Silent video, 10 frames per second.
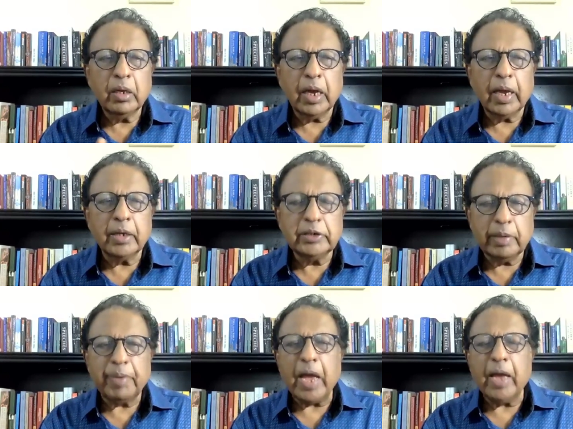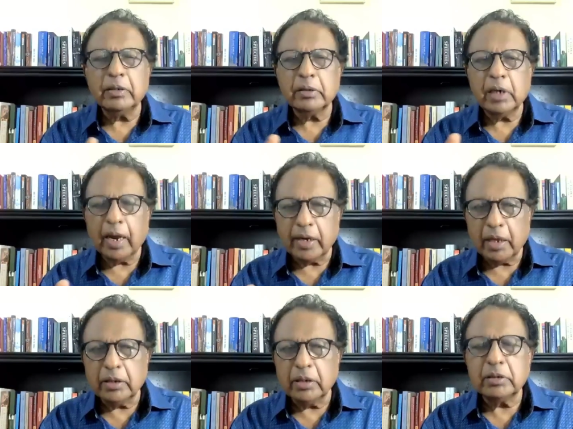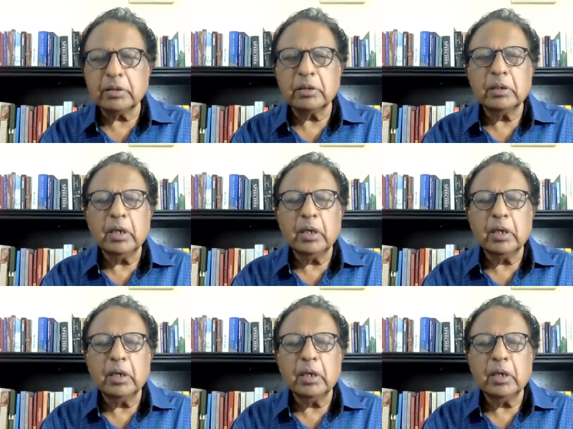and Japan, and others,